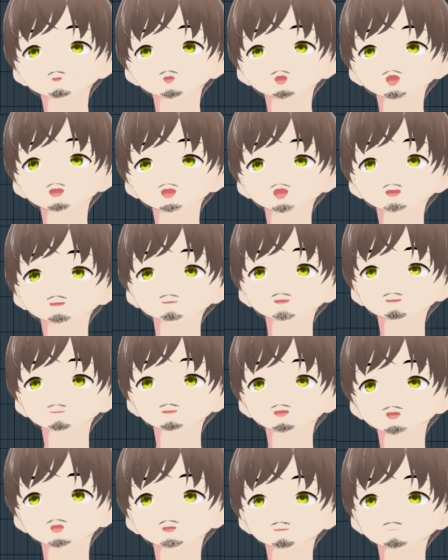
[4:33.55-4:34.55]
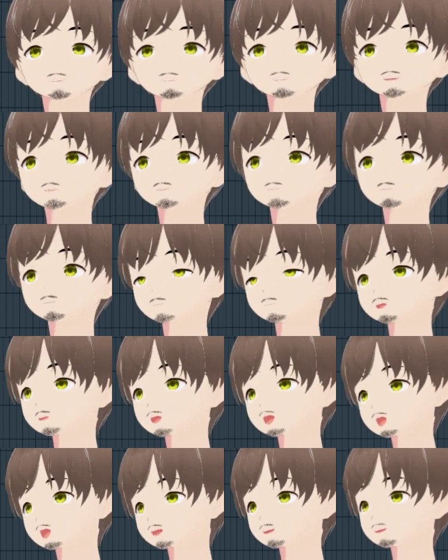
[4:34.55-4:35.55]
I got 16%, but
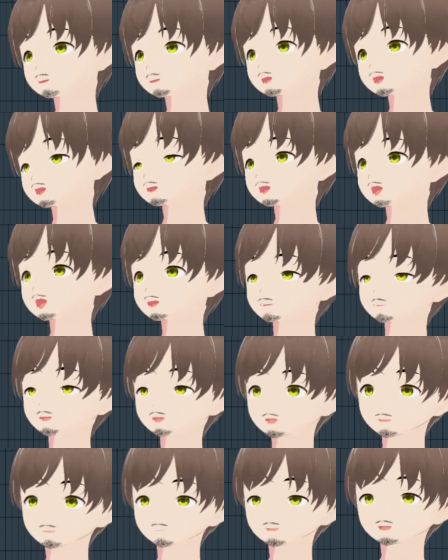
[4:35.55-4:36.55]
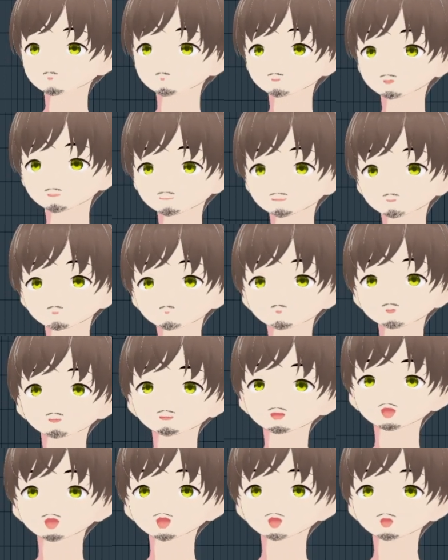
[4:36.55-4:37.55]
I'm gonna drag it up so you can see what it's doing
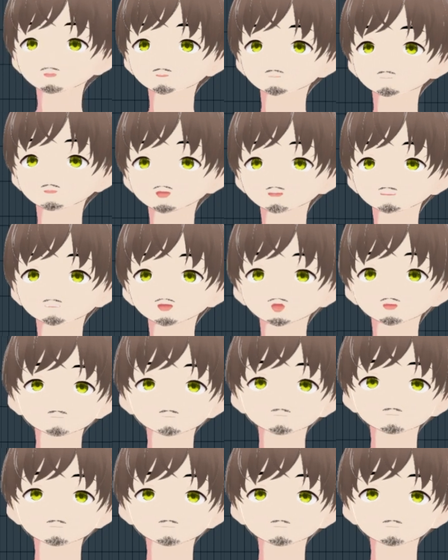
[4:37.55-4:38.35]
to my song.